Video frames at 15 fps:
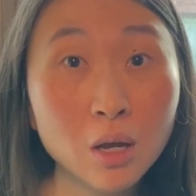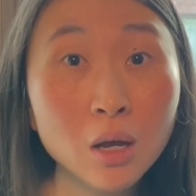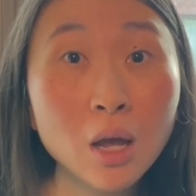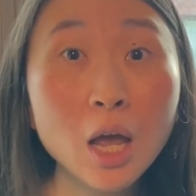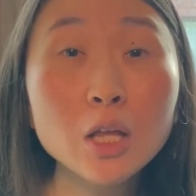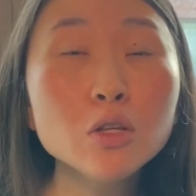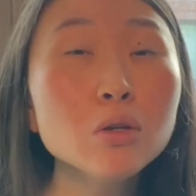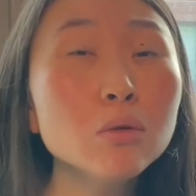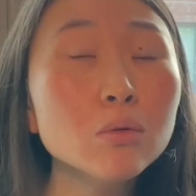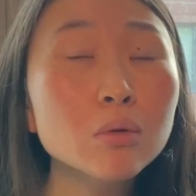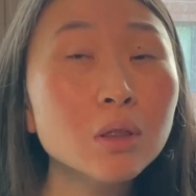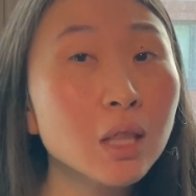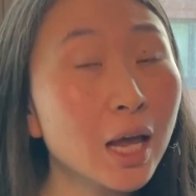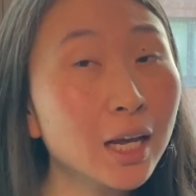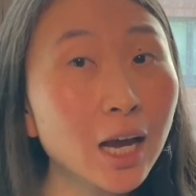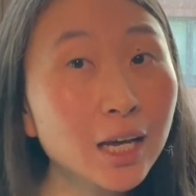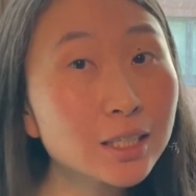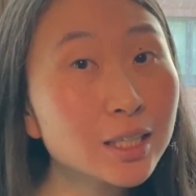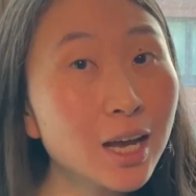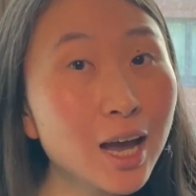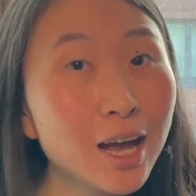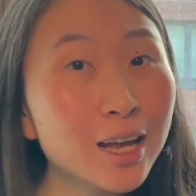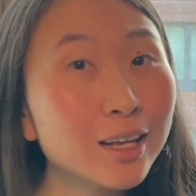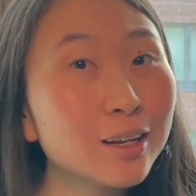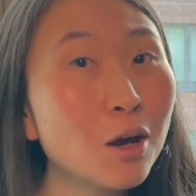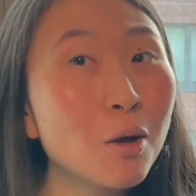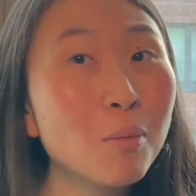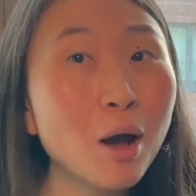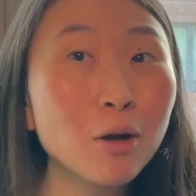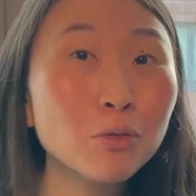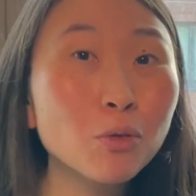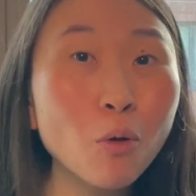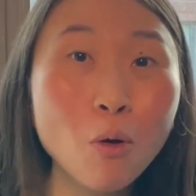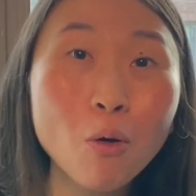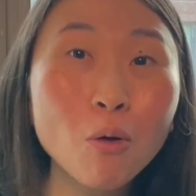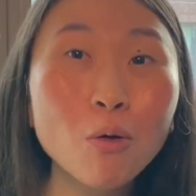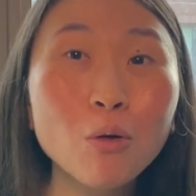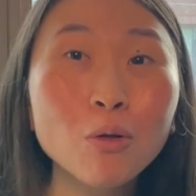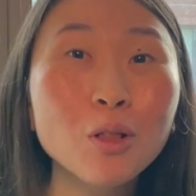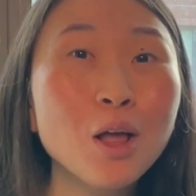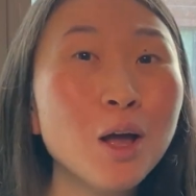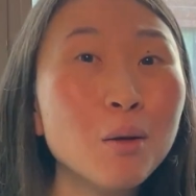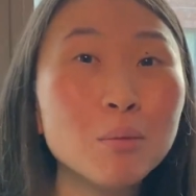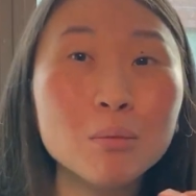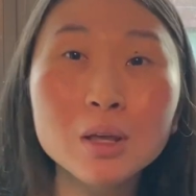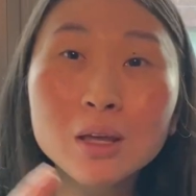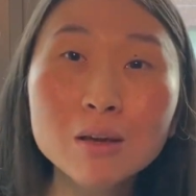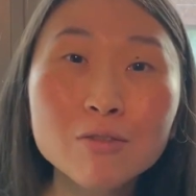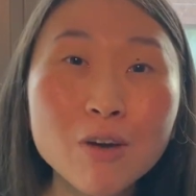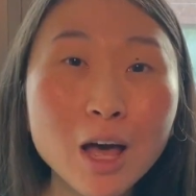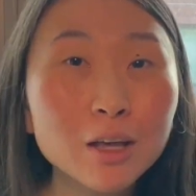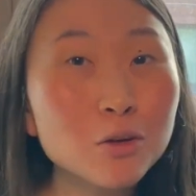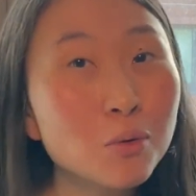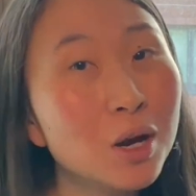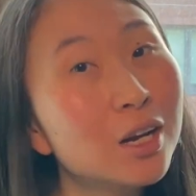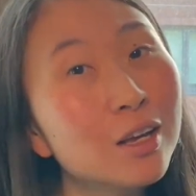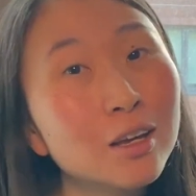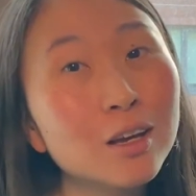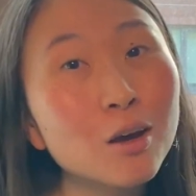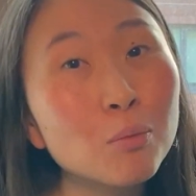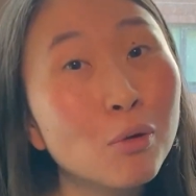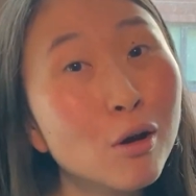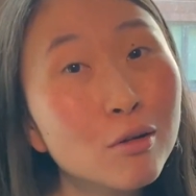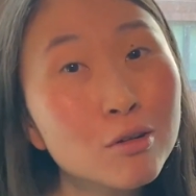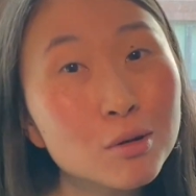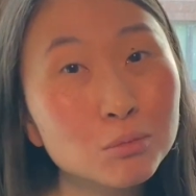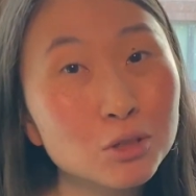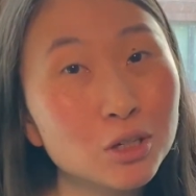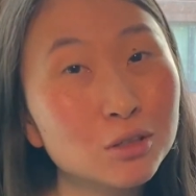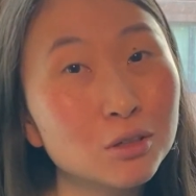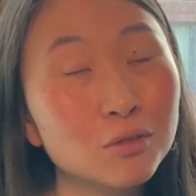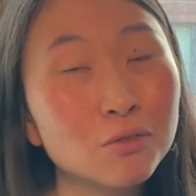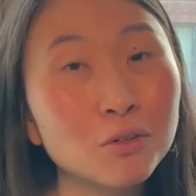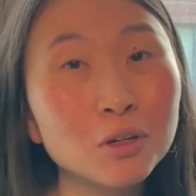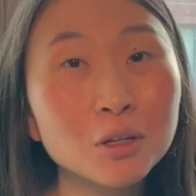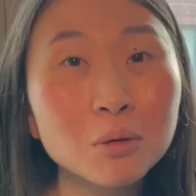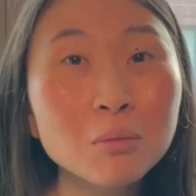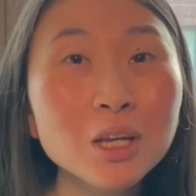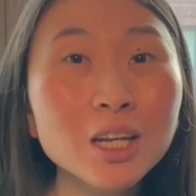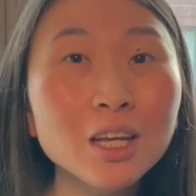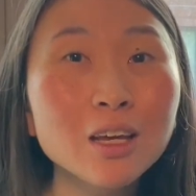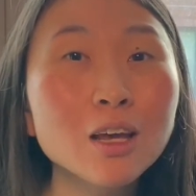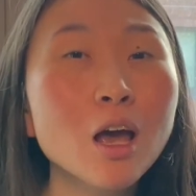And you, like I said about the whole me evaluating a program director for a committee,